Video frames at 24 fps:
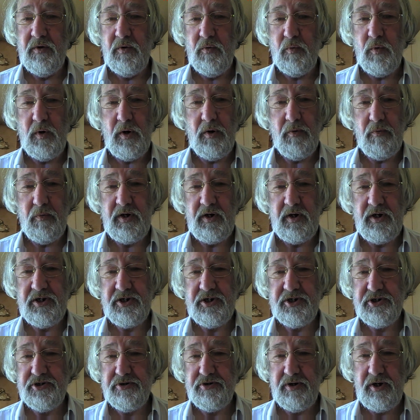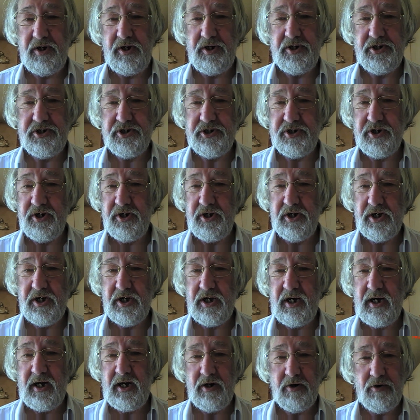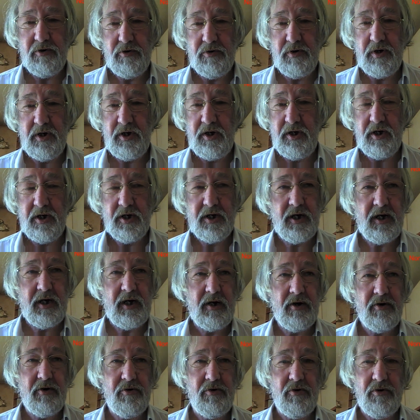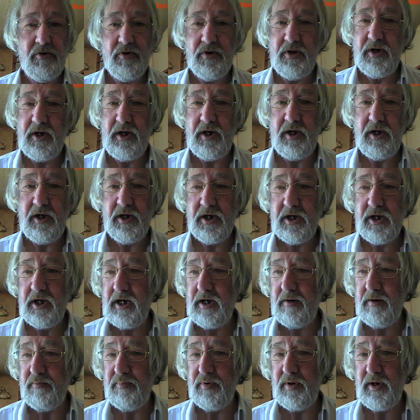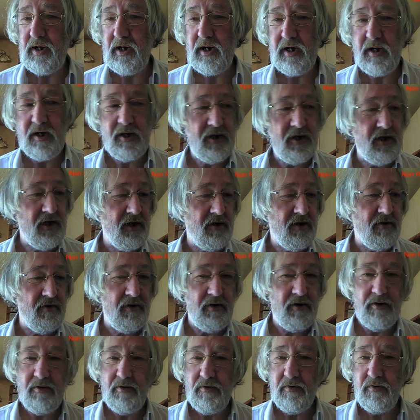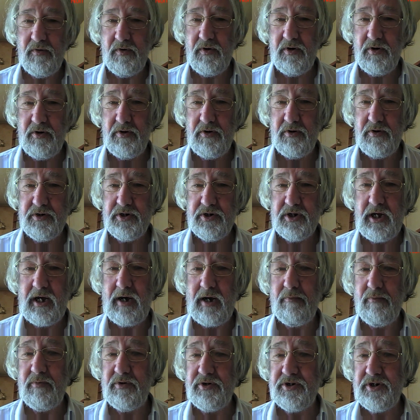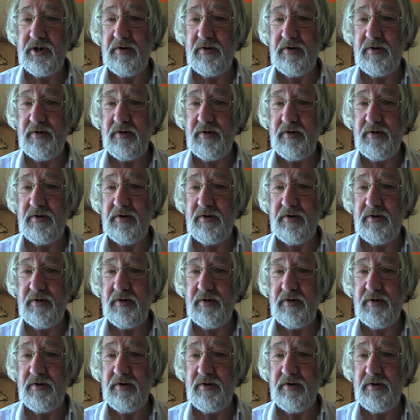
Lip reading: one-way streets, and you can't go here, you can't go there, you can't park here, you're going, you know, cameras